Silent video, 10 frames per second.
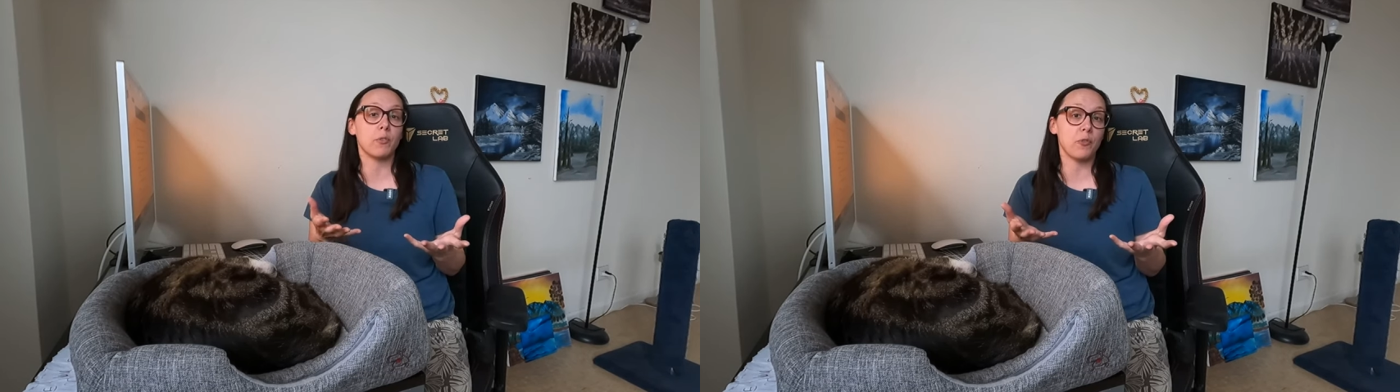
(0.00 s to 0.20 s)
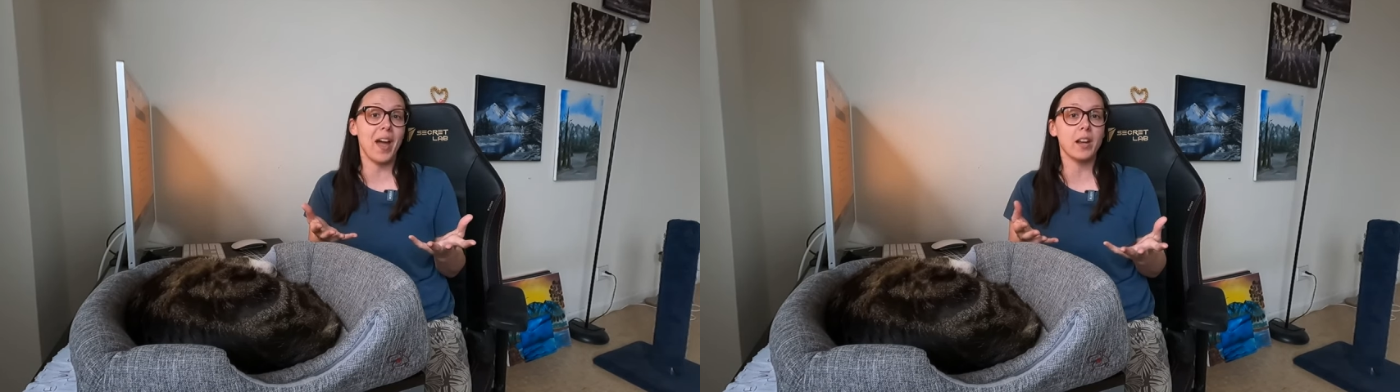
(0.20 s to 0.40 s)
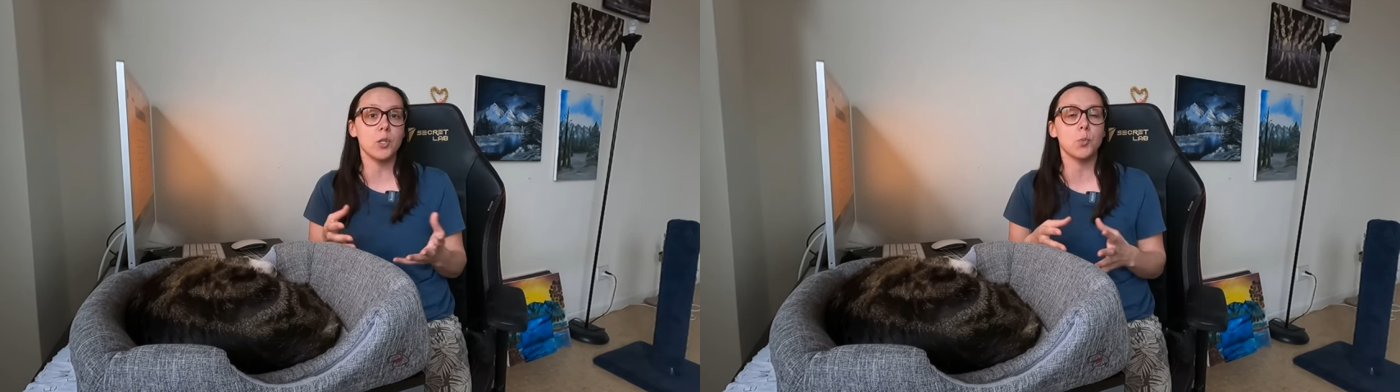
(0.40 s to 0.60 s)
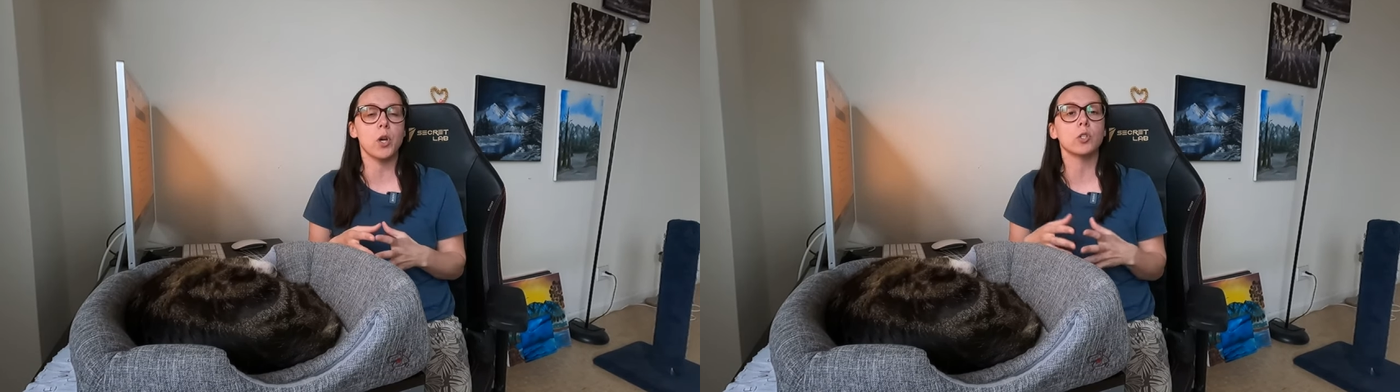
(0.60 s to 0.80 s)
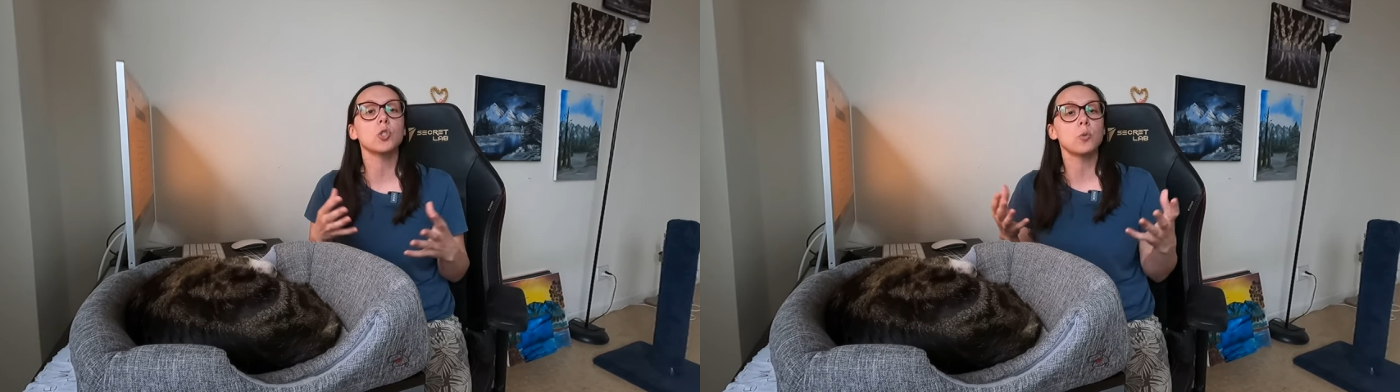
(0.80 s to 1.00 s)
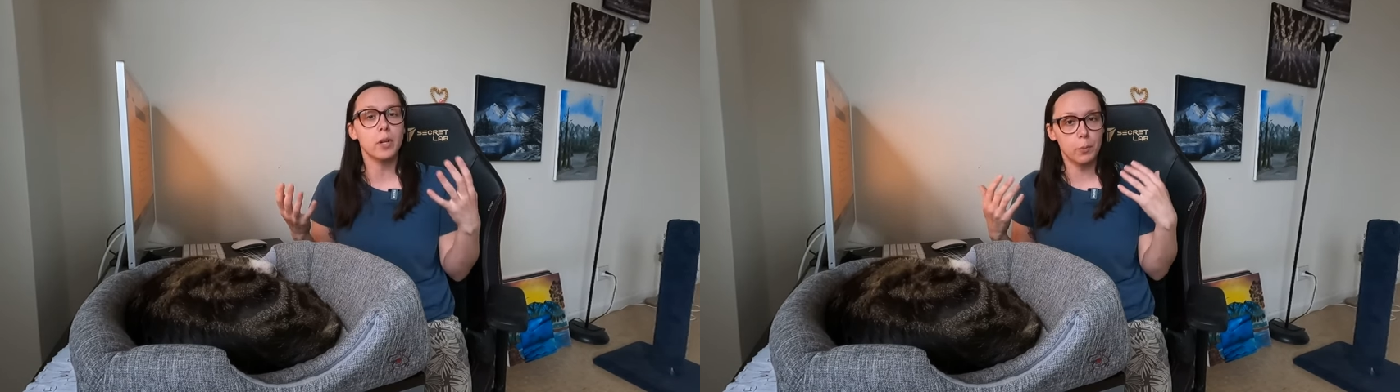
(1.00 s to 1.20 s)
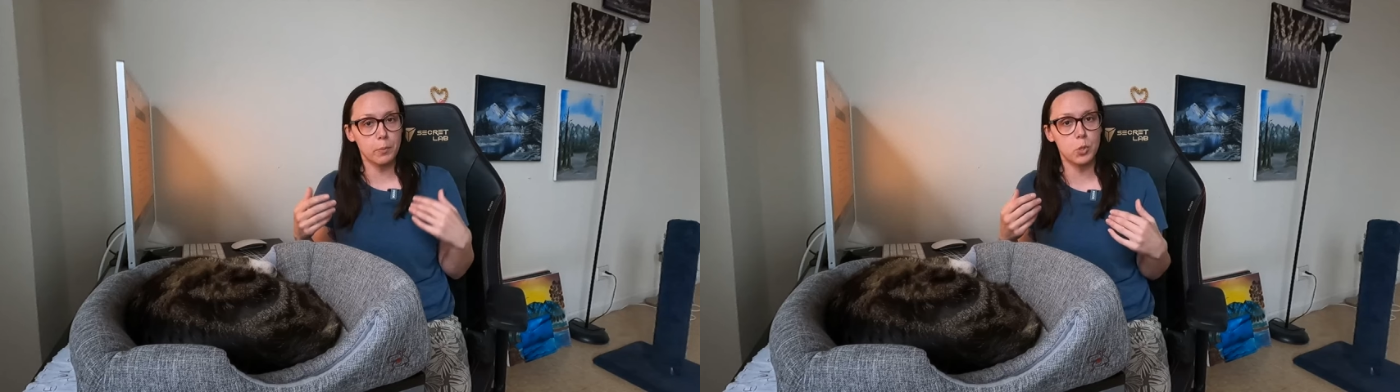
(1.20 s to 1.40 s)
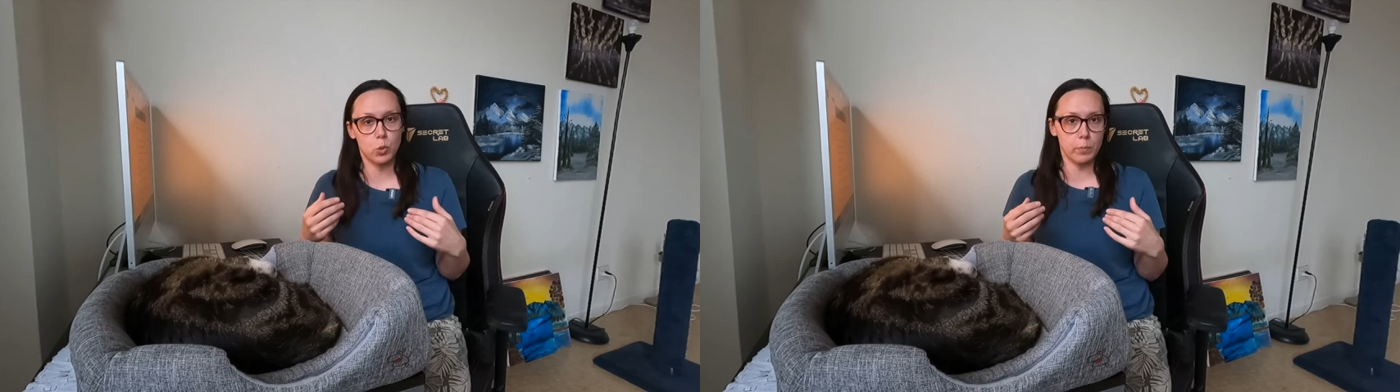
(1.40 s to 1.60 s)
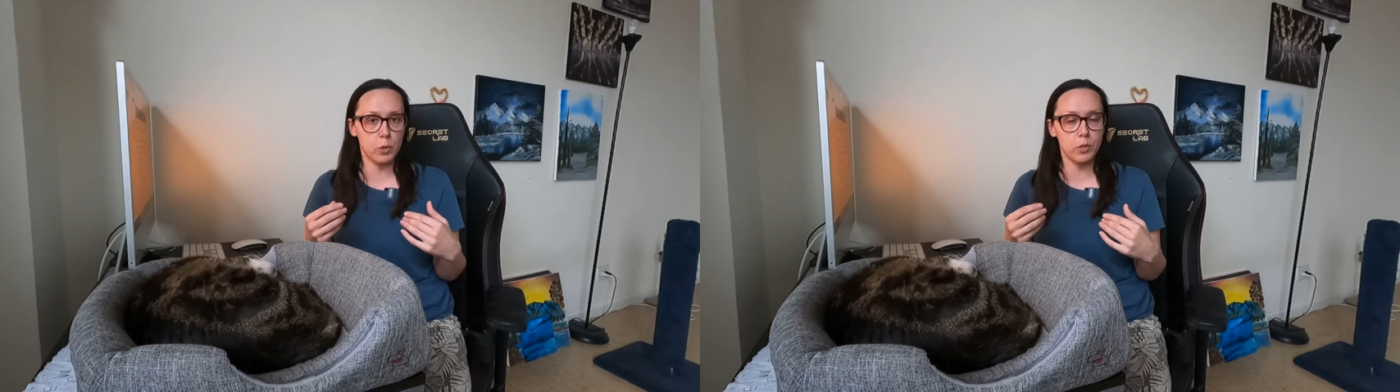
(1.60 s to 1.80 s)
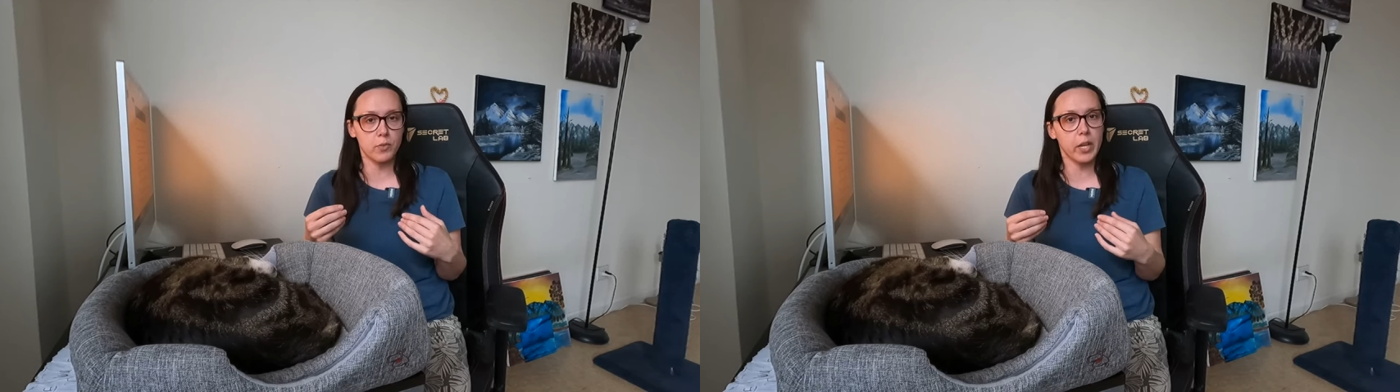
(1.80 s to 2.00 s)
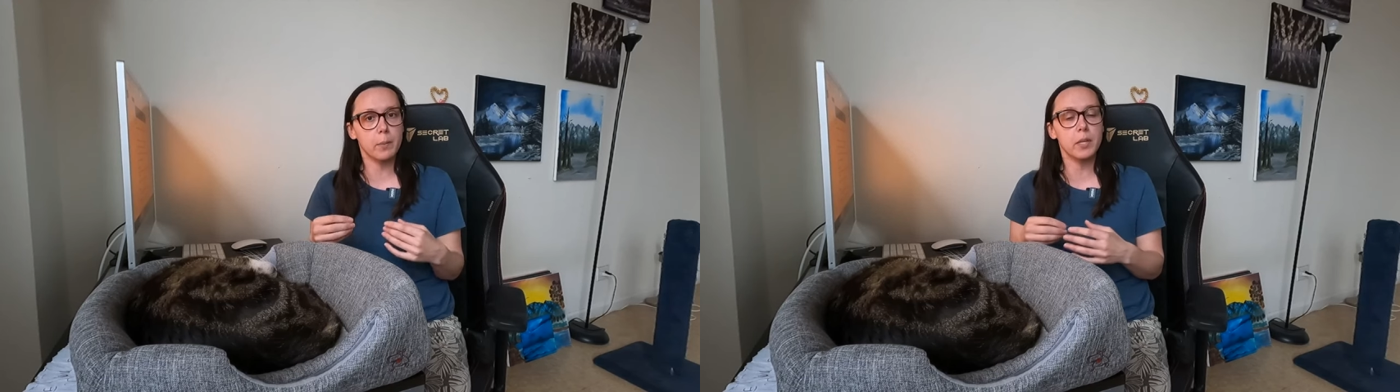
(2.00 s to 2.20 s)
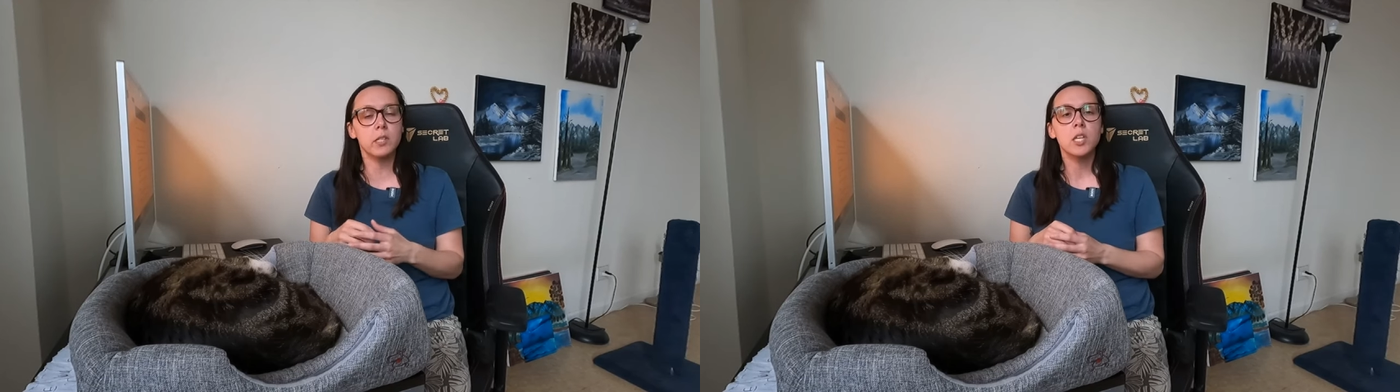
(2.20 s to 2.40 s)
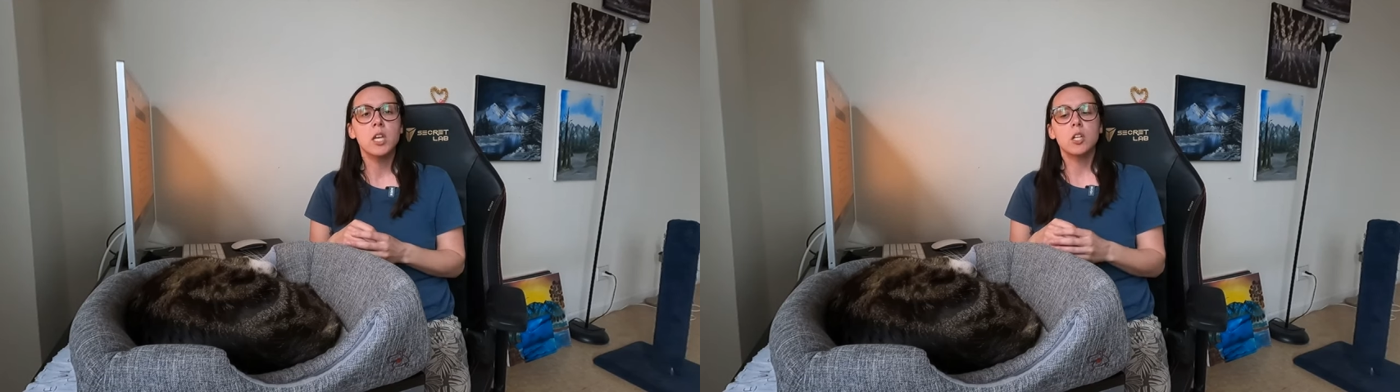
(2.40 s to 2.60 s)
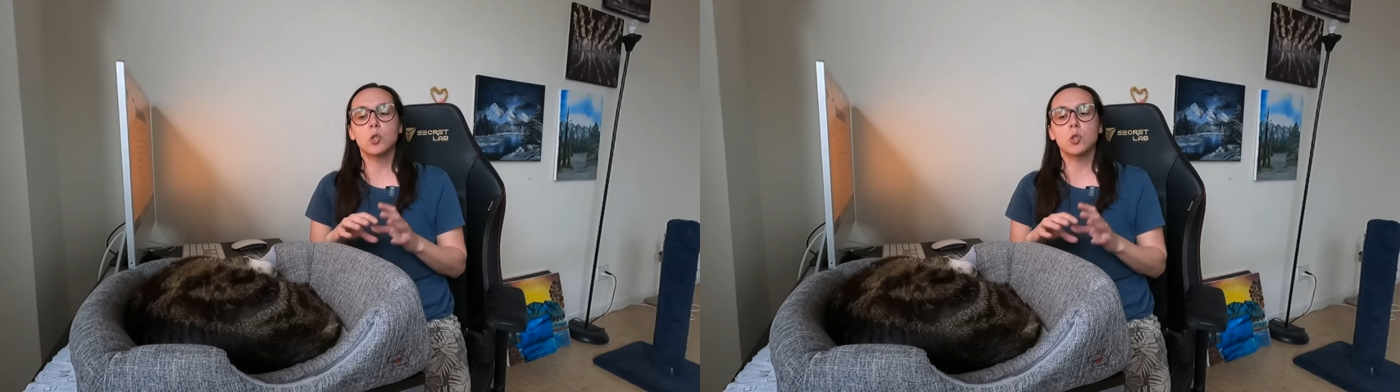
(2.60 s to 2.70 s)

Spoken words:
fat as well to help absorb those vitamins.